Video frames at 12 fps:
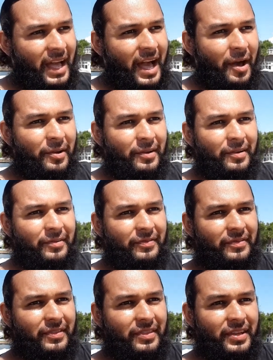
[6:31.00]
out
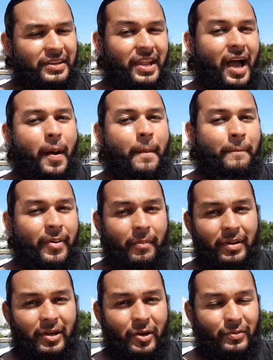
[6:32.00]
of the
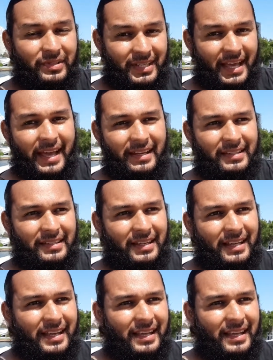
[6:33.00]
non-biblical texts,